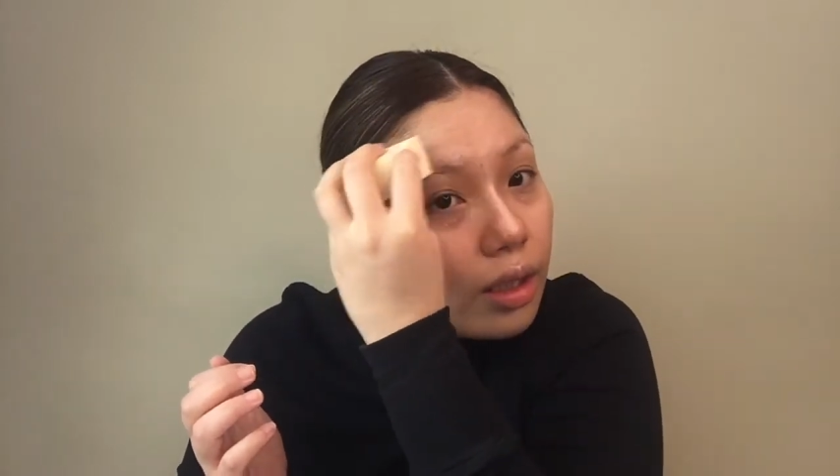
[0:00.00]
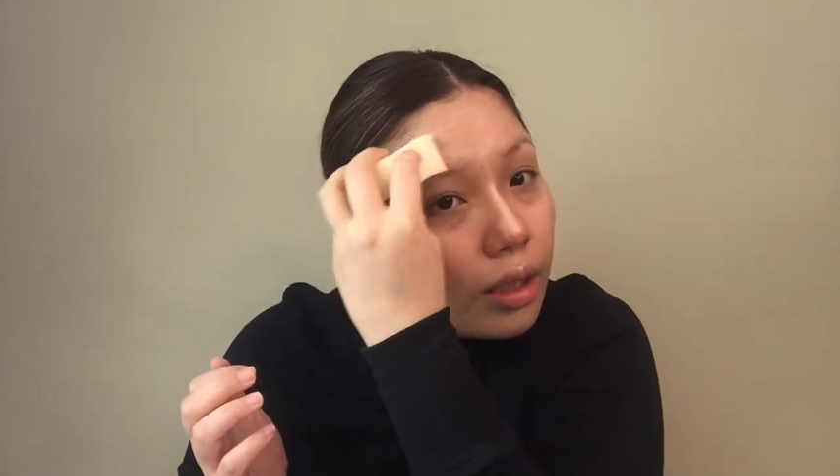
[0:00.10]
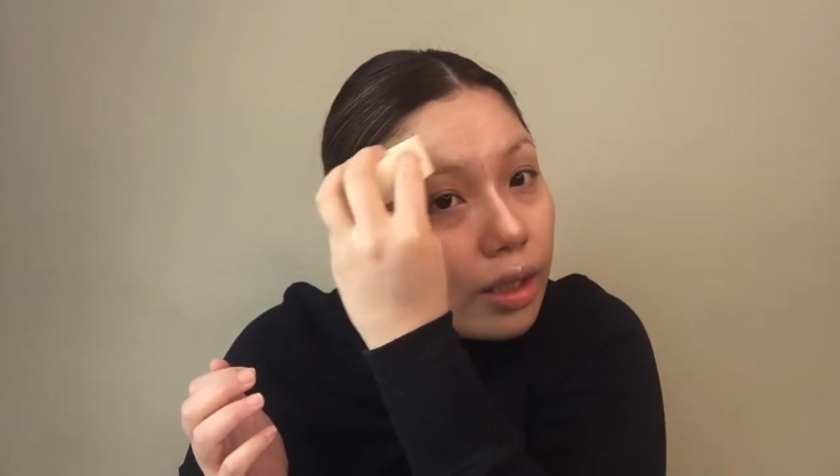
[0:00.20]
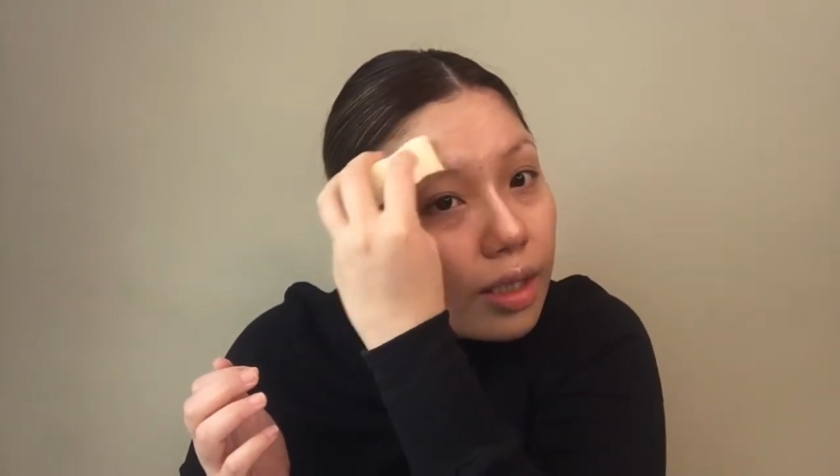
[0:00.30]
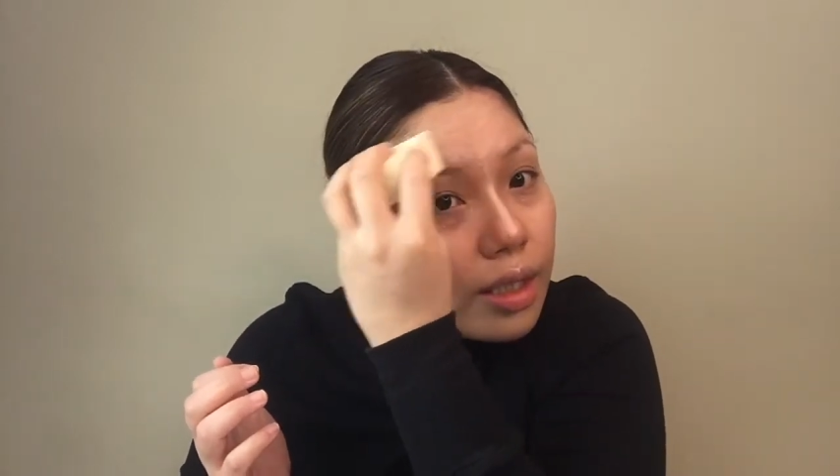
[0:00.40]

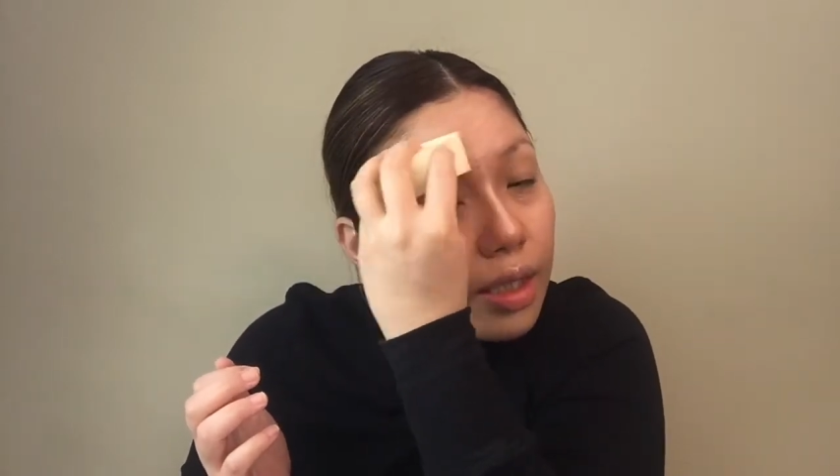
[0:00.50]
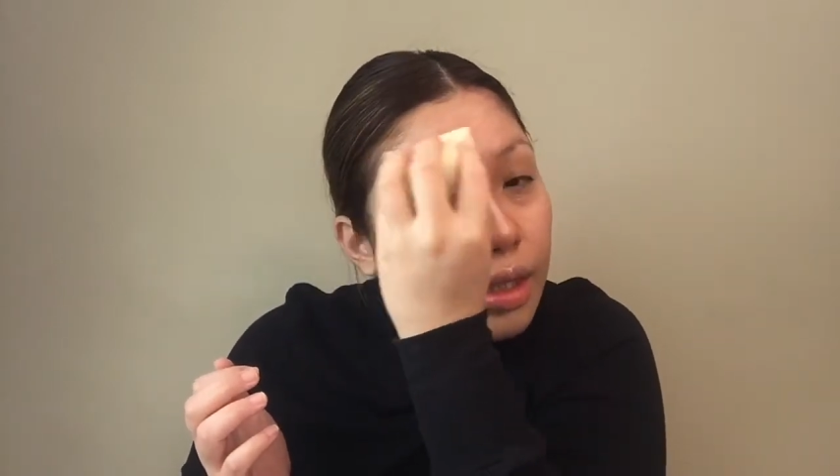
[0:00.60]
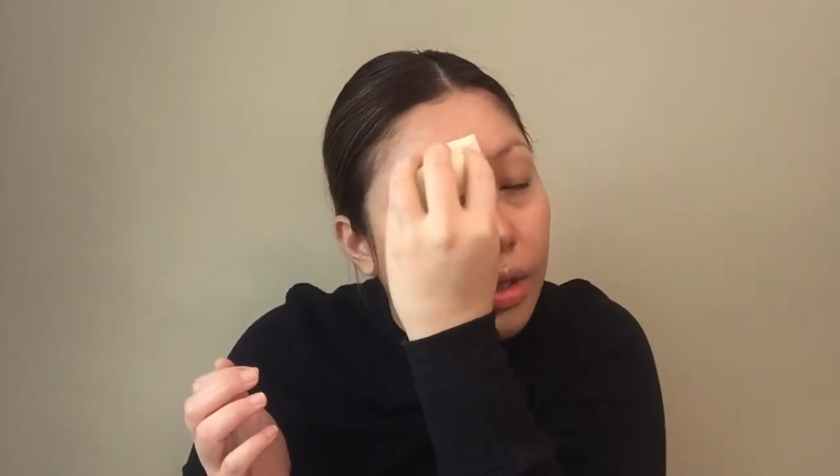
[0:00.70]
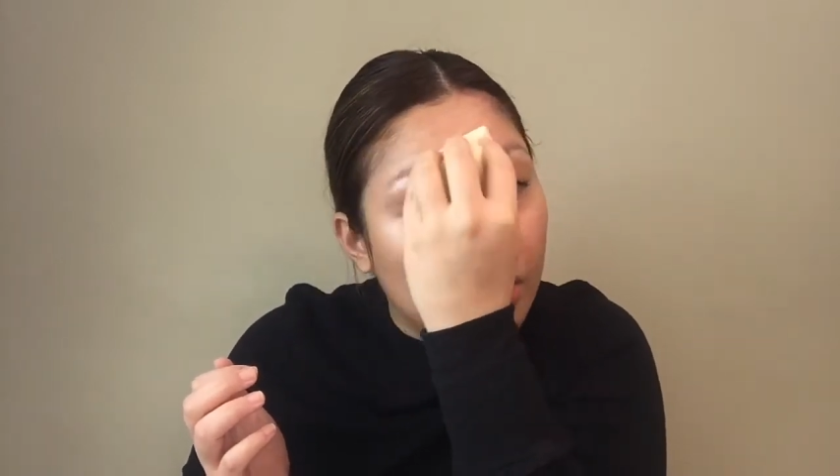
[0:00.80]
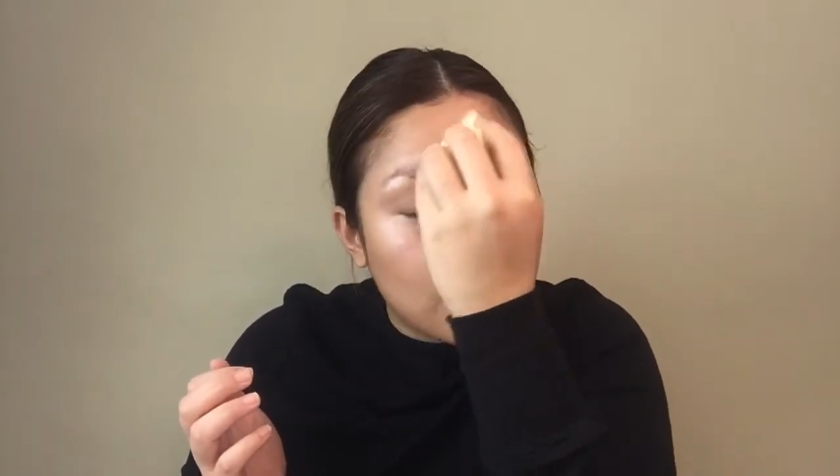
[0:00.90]
yes,
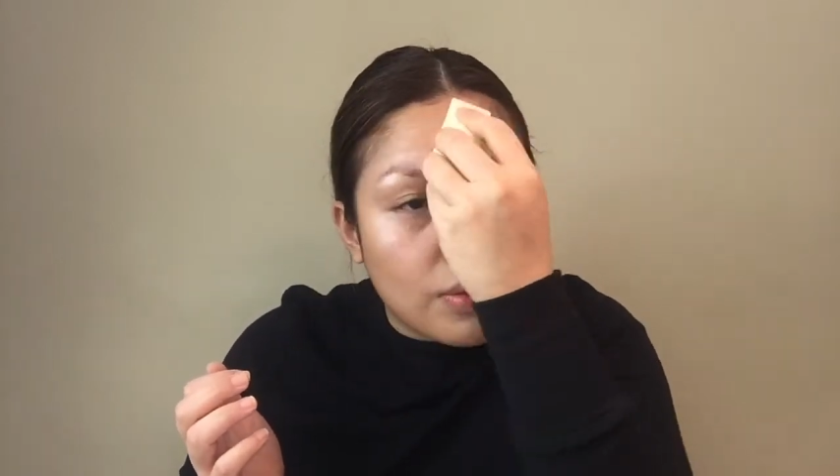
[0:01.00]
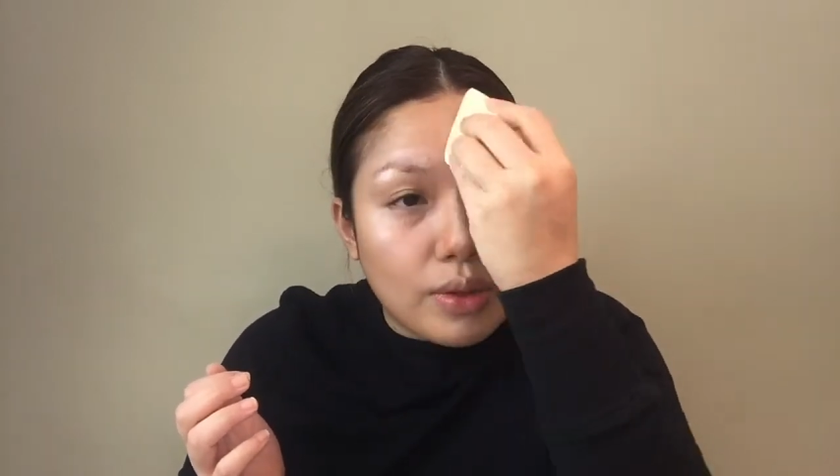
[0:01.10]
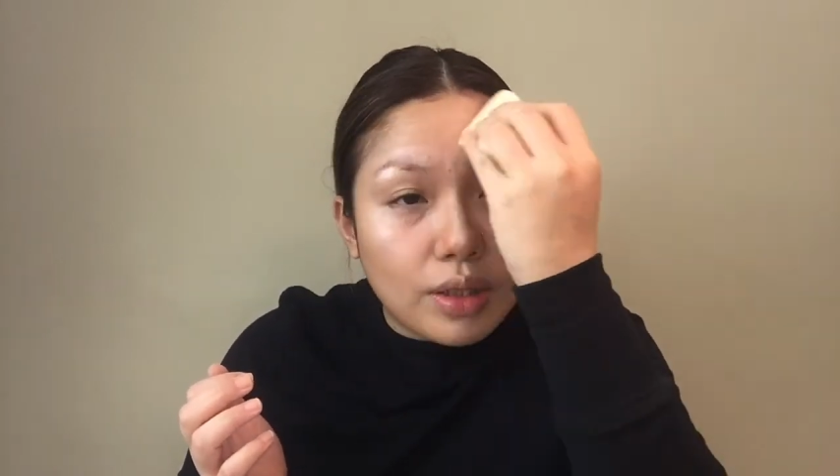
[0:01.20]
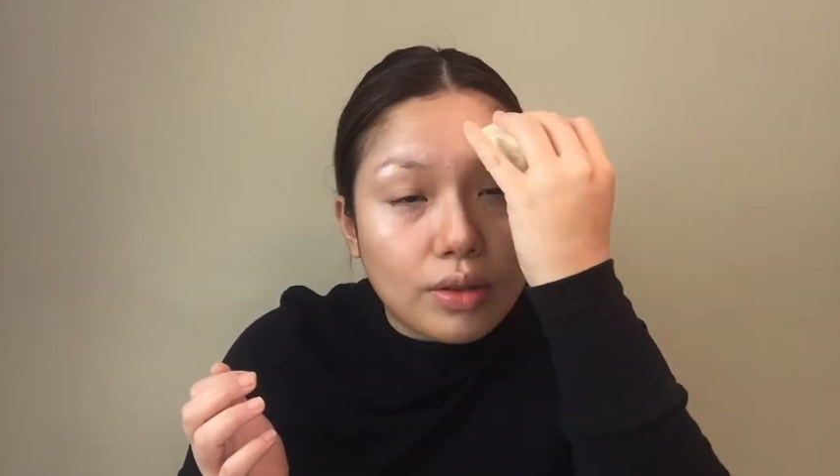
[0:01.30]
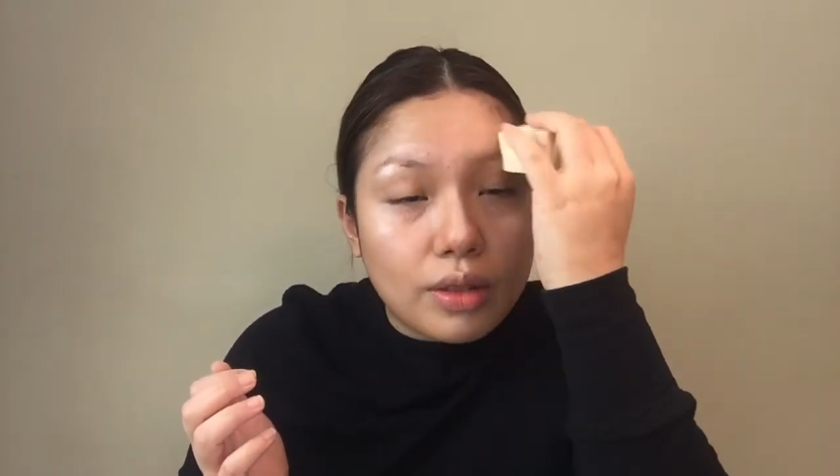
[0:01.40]
she
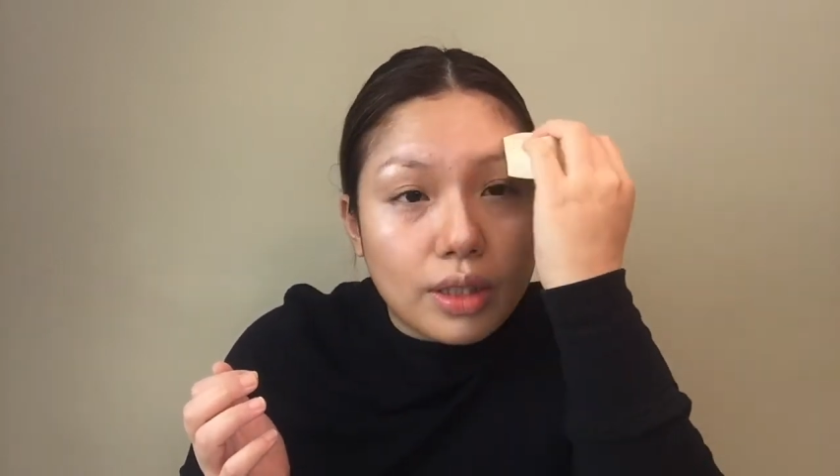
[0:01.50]
went on